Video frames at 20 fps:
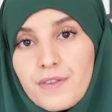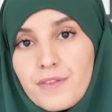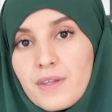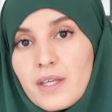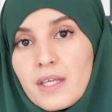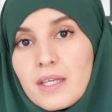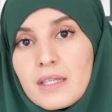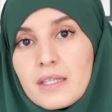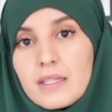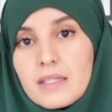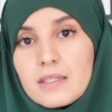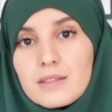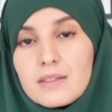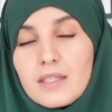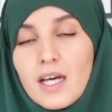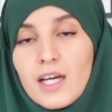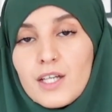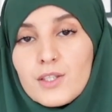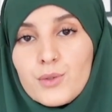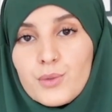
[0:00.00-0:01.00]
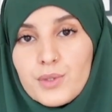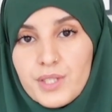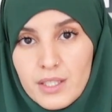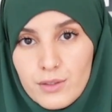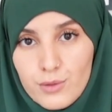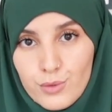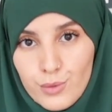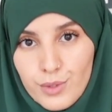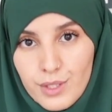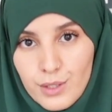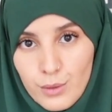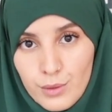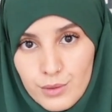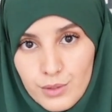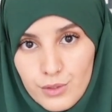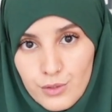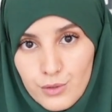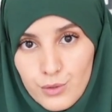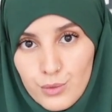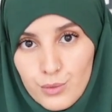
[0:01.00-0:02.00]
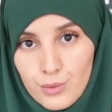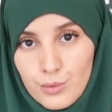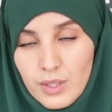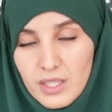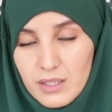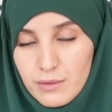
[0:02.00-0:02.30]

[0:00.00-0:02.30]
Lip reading: thing that you can do in order to